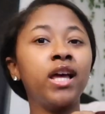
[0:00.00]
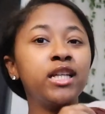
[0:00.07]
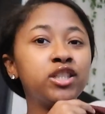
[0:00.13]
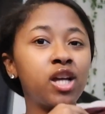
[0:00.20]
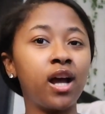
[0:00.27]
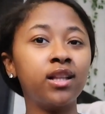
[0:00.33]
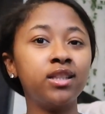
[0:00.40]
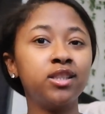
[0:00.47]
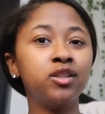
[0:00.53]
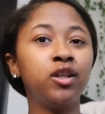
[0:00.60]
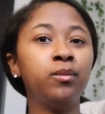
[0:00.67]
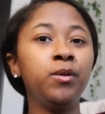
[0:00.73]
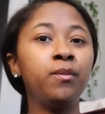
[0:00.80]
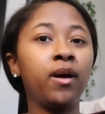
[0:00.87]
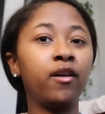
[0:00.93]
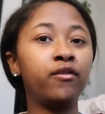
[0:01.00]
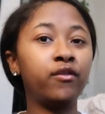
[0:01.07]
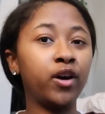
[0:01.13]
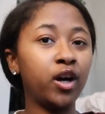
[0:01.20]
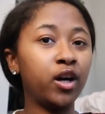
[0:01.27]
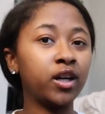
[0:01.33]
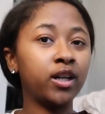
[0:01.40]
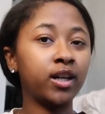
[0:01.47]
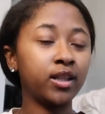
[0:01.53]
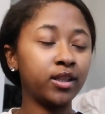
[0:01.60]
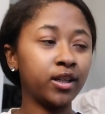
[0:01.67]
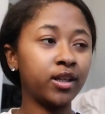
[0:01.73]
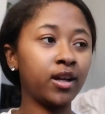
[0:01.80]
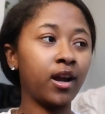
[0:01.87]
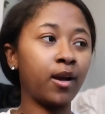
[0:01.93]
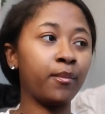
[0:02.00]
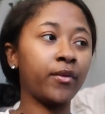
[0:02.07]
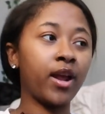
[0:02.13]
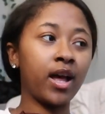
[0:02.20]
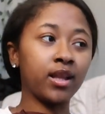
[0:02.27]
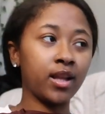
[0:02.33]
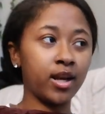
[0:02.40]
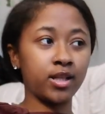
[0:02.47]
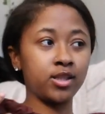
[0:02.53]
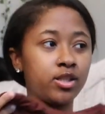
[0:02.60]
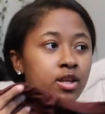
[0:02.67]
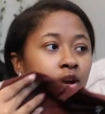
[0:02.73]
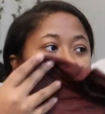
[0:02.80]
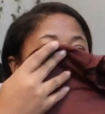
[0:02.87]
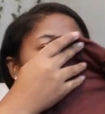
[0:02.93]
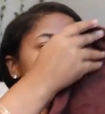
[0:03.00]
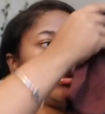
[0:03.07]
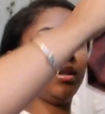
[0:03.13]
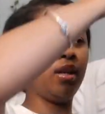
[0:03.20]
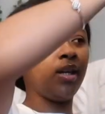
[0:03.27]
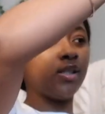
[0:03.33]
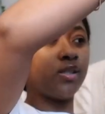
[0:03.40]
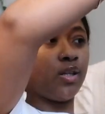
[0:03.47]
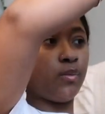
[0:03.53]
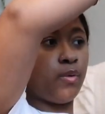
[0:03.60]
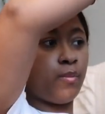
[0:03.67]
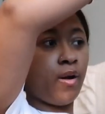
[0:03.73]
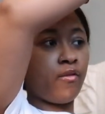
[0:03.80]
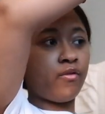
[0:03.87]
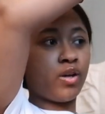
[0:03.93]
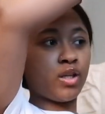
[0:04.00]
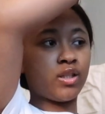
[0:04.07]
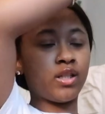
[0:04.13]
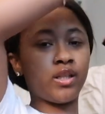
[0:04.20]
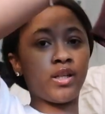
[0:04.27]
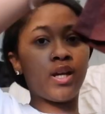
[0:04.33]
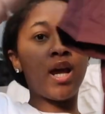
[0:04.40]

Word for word: like chocolate is going to be my fall color. I'm not lying to y'all. I really think it's going to be my fall color.